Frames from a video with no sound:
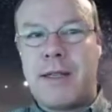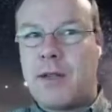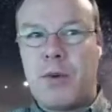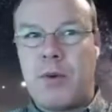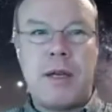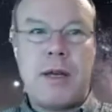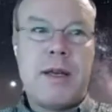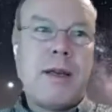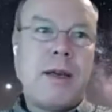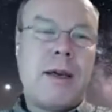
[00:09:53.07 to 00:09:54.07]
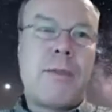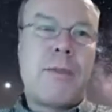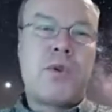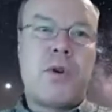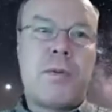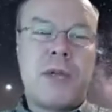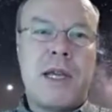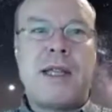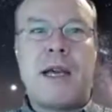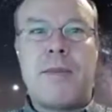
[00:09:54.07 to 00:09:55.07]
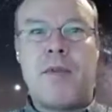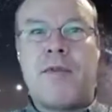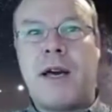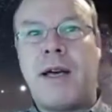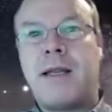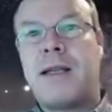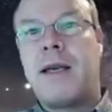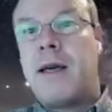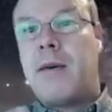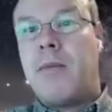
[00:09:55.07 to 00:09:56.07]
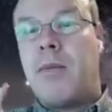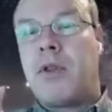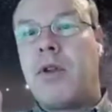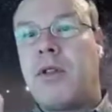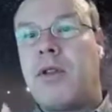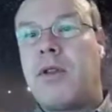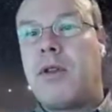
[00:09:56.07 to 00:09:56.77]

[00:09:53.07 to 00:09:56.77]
It will absorb any type of gas, but not.